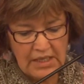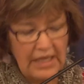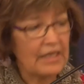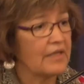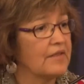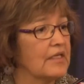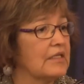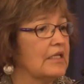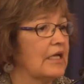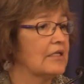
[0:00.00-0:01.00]
And I think in
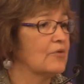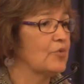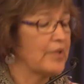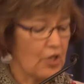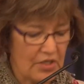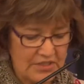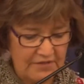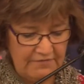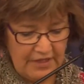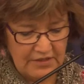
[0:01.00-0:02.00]
the end it would be cost
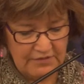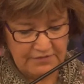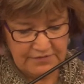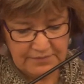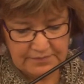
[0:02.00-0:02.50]
effective.